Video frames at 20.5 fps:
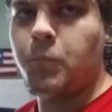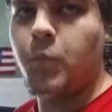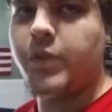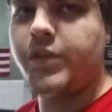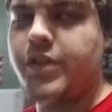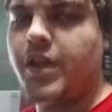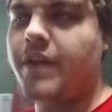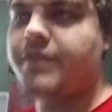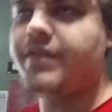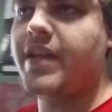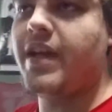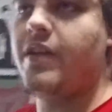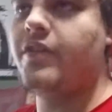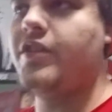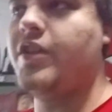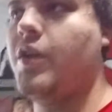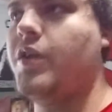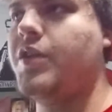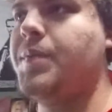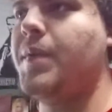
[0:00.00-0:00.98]
we drive down,
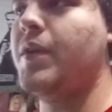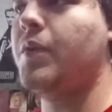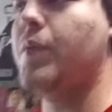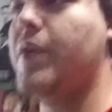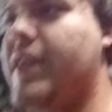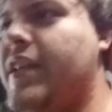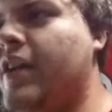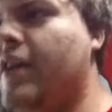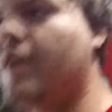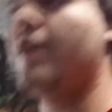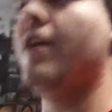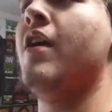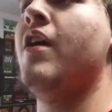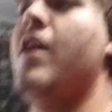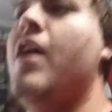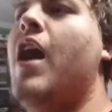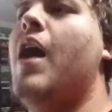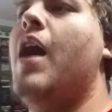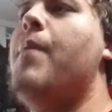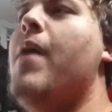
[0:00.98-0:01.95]
you know, I spend the week there.
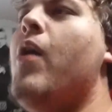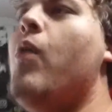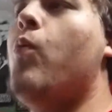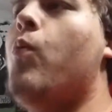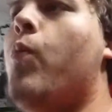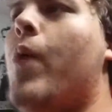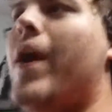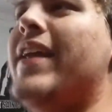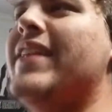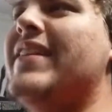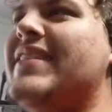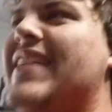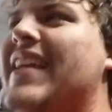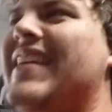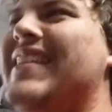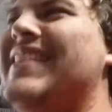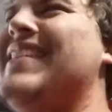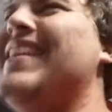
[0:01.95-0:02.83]
About Wednesday